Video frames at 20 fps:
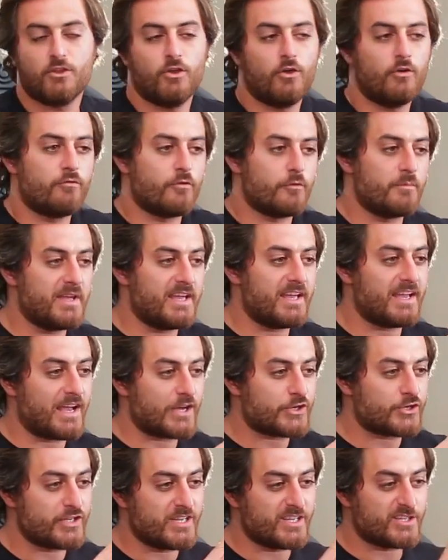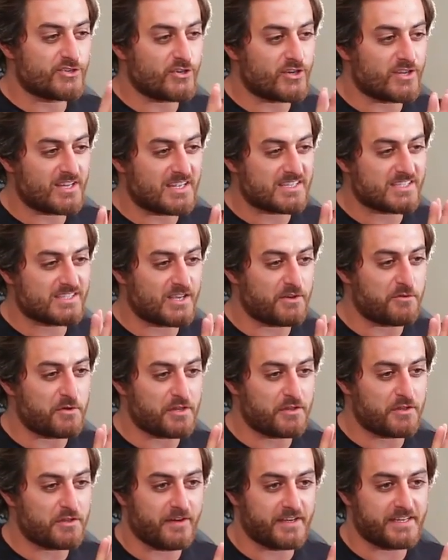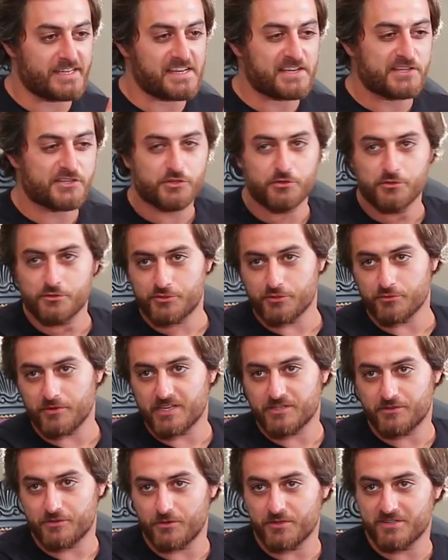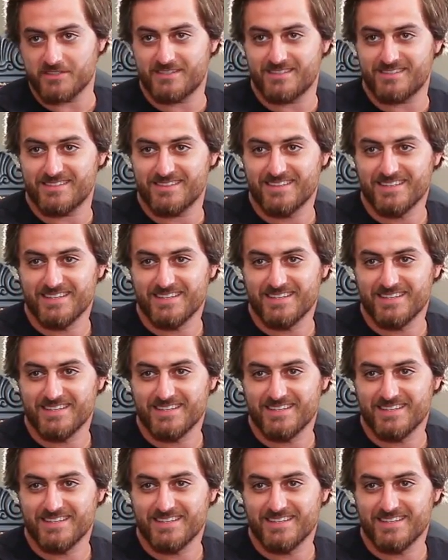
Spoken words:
No, for me actually it started as I wanted to find an excuse to ride quads.